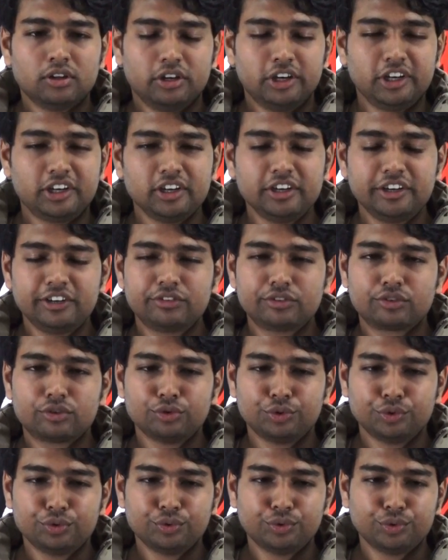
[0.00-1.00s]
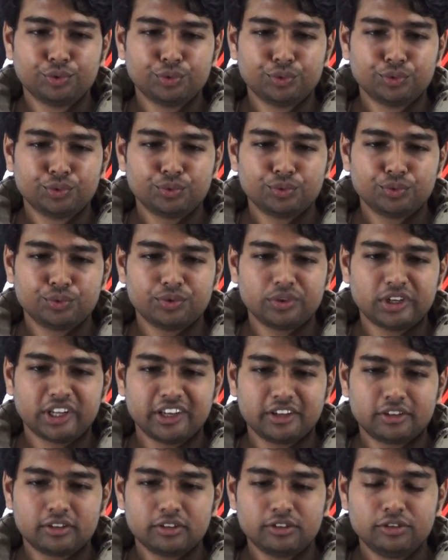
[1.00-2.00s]
It leads to,
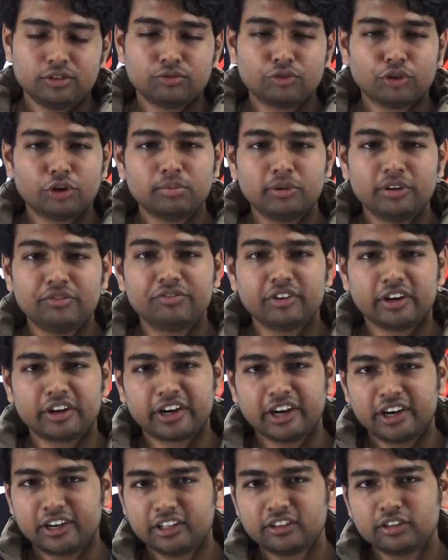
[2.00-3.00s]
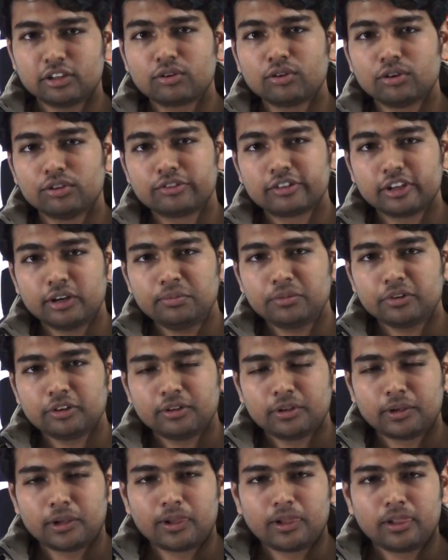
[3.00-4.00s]
like, you won't be forgetting the concept,
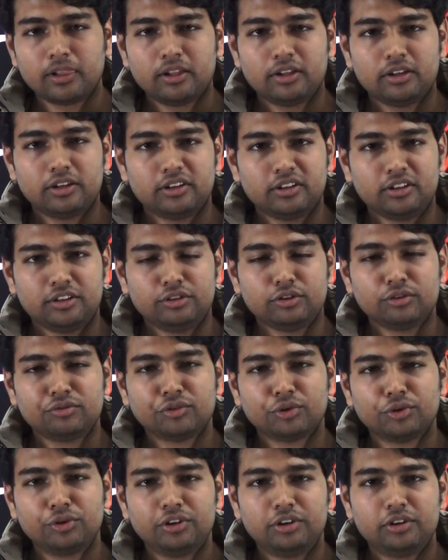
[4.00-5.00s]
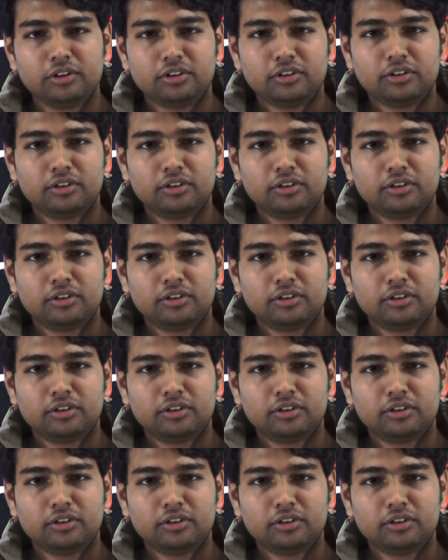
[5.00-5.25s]
and you won't